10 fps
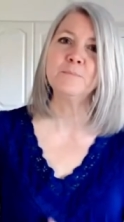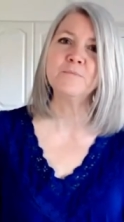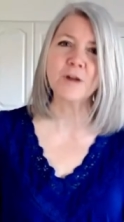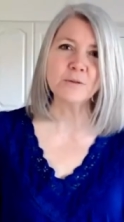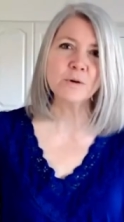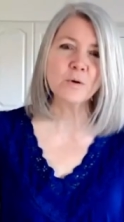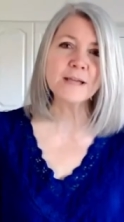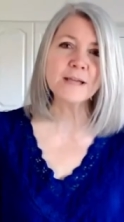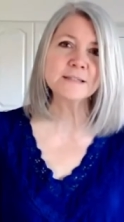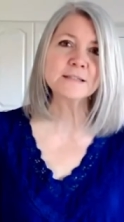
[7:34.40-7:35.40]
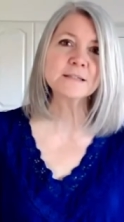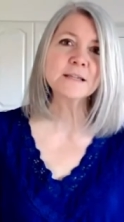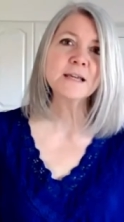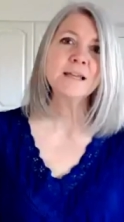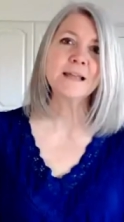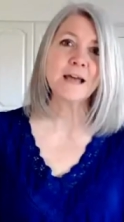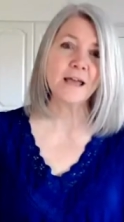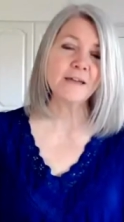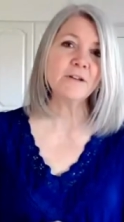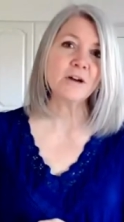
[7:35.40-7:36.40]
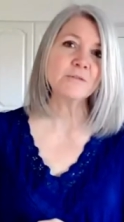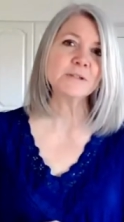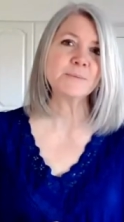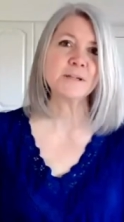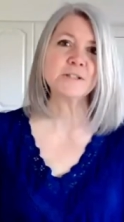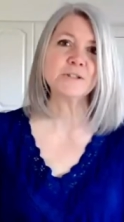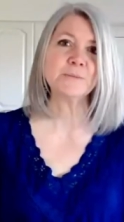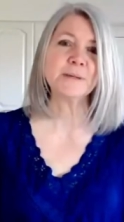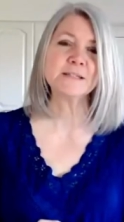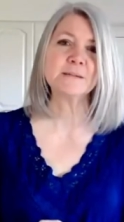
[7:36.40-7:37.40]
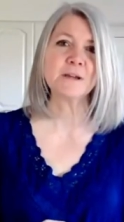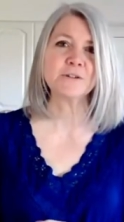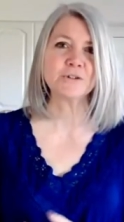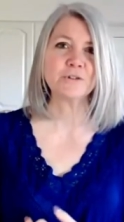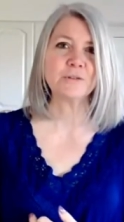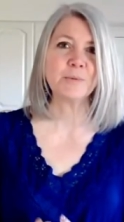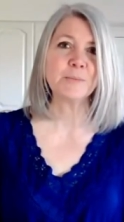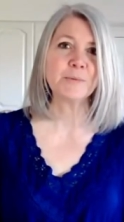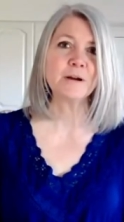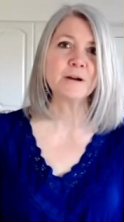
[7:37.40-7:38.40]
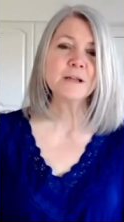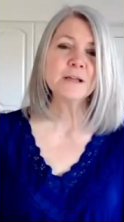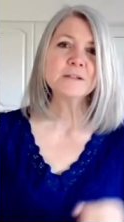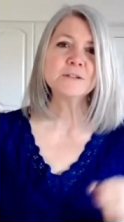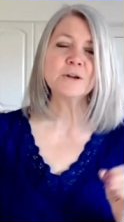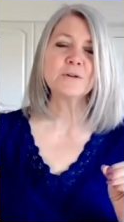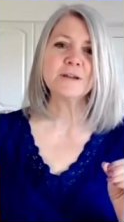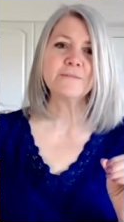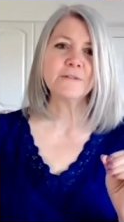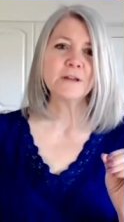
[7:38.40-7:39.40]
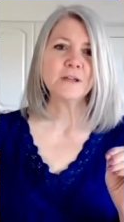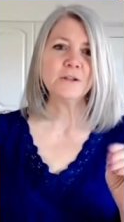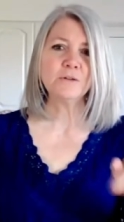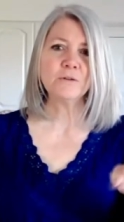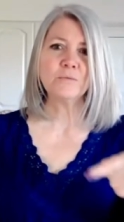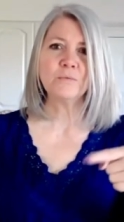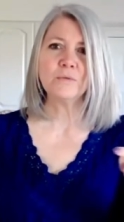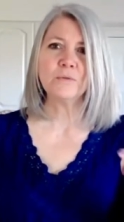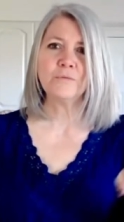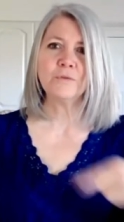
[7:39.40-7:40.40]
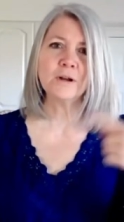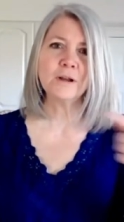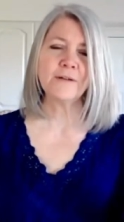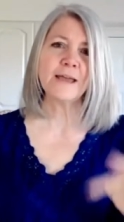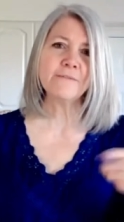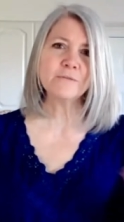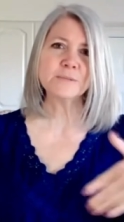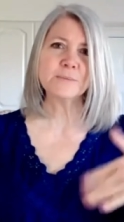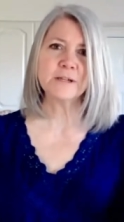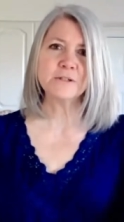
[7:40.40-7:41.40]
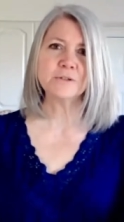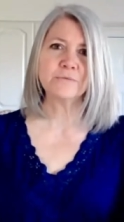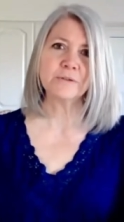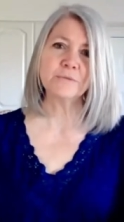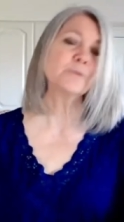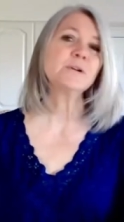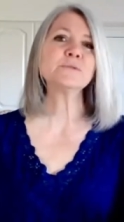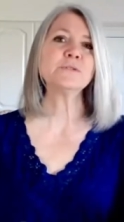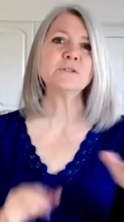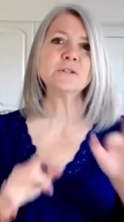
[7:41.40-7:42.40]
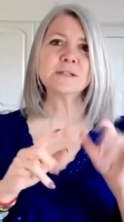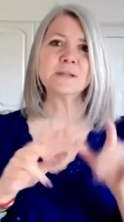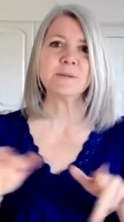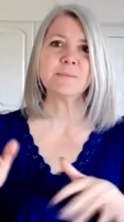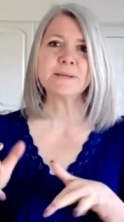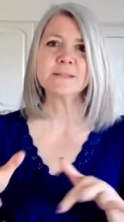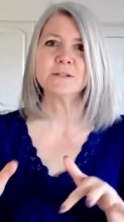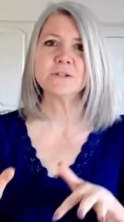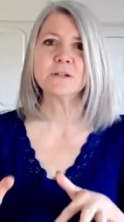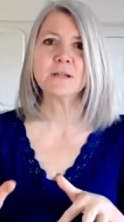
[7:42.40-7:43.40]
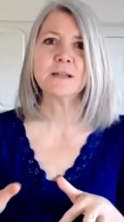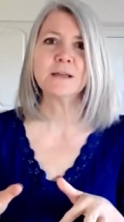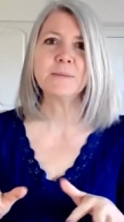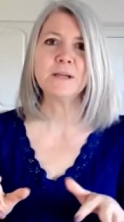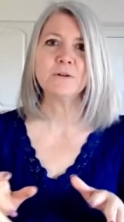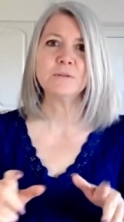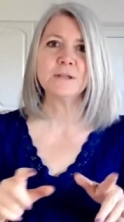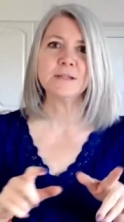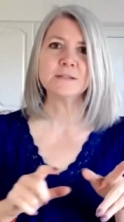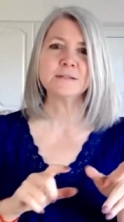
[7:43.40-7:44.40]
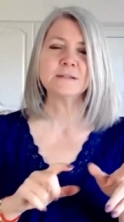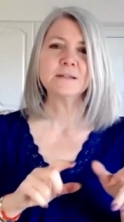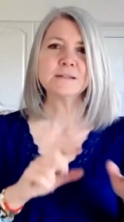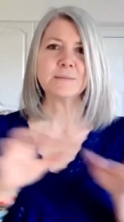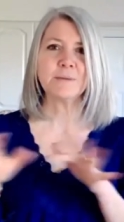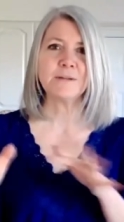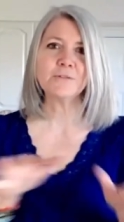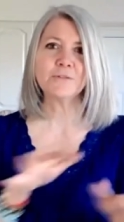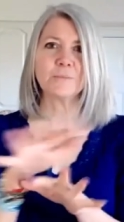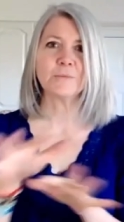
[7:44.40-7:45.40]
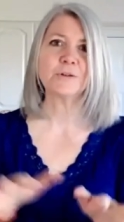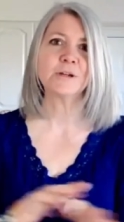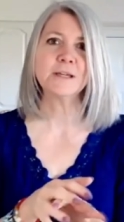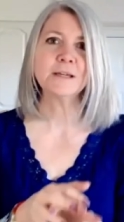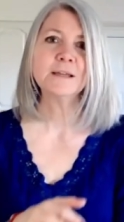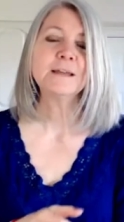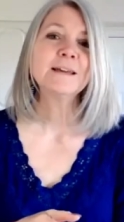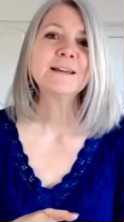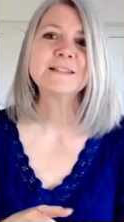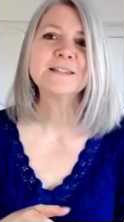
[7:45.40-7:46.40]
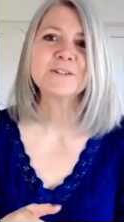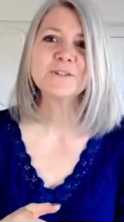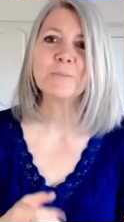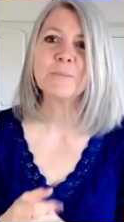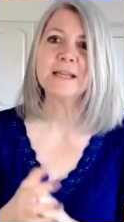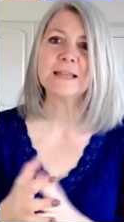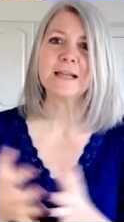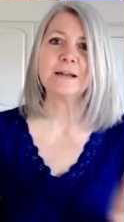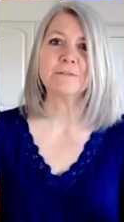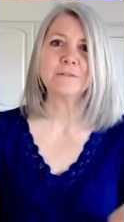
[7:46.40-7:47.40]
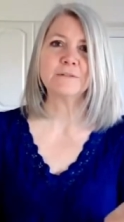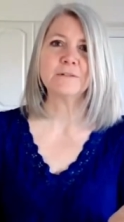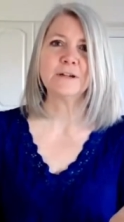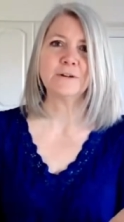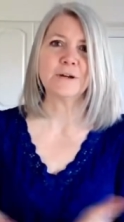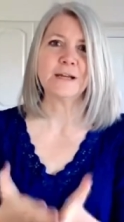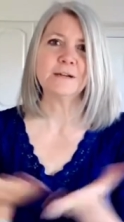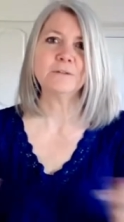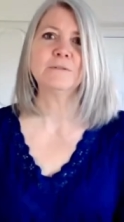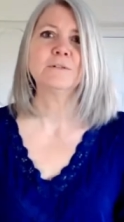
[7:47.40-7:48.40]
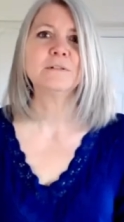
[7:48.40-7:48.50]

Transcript: friend requests that I have not responded to because I'm not sure who the people are. So if you if we're if I haven't responded to a friend request, would you just send me a message and let me know that it's somebody for thermal cooking? Because there's so many that I don't, you know, I don't,